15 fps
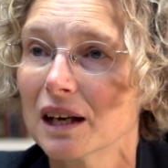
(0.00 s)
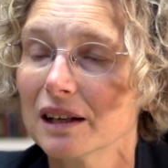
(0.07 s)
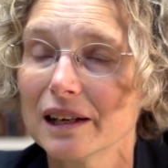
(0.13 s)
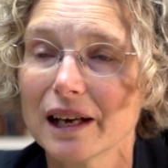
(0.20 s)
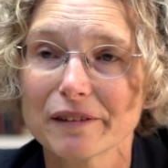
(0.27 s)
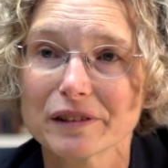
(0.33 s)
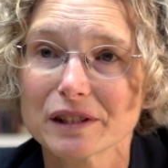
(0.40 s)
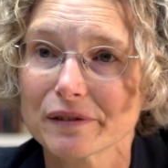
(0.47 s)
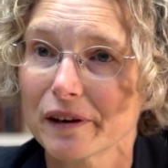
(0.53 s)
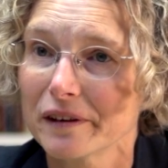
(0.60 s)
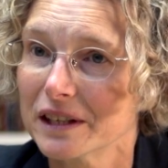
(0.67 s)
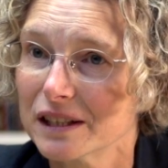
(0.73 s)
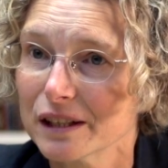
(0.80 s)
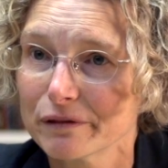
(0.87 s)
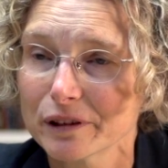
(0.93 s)
life is
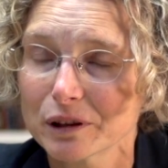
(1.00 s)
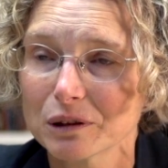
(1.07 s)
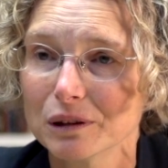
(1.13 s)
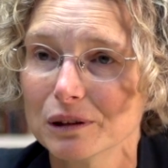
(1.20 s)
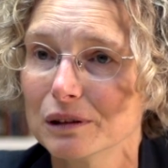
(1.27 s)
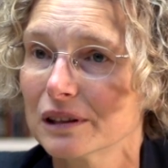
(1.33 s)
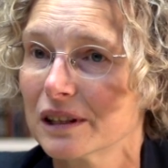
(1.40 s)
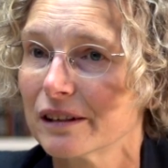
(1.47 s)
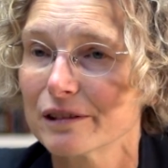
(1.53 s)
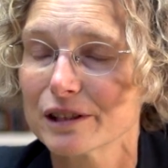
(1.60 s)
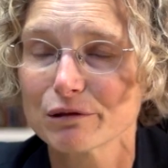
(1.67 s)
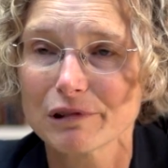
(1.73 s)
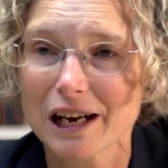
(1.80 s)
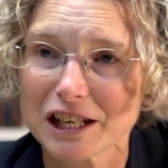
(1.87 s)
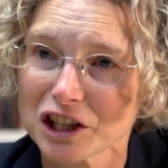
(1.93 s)
very difficult, there
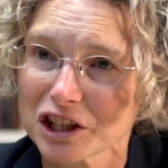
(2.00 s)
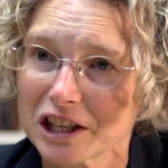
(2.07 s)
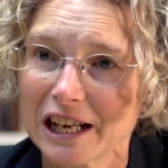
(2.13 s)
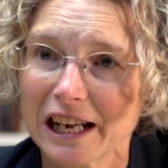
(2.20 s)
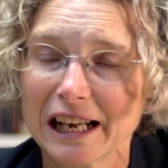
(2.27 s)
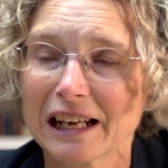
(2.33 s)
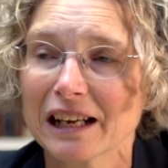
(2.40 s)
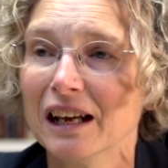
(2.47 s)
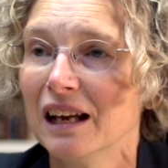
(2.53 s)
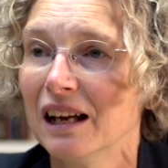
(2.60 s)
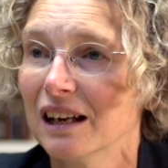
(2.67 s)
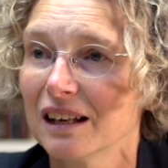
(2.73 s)
is rationing,